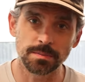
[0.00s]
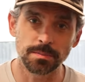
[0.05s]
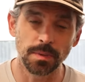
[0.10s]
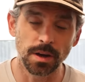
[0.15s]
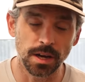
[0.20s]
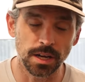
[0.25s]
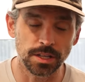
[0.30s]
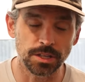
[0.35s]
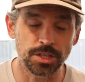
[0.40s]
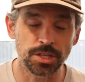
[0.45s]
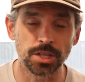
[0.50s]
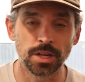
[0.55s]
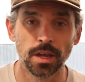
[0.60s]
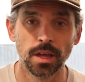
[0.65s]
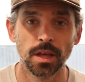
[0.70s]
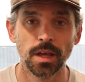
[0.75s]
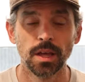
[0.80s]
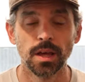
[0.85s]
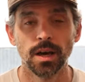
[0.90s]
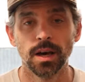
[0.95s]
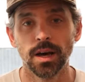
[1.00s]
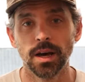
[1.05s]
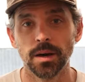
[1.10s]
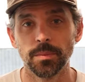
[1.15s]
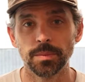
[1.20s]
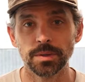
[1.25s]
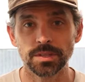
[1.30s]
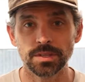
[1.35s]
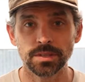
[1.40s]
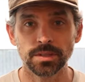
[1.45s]
much,
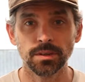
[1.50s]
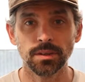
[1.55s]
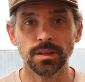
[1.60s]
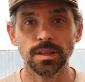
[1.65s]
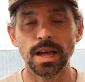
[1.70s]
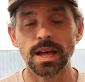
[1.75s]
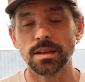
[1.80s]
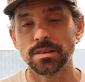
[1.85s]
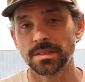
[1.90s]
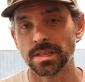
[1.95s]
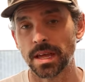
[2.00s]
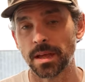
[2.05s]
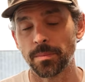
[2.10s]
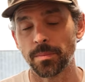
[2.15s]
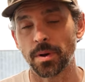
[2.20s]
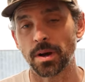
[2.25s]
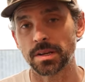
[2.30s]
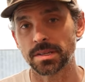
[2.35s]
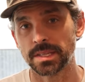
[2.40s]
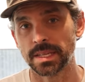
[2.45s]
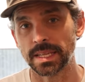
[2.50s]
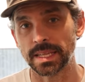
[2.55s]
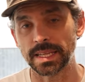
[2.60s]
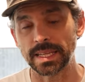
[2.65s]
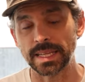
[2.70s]
um, but still allows that epoxy to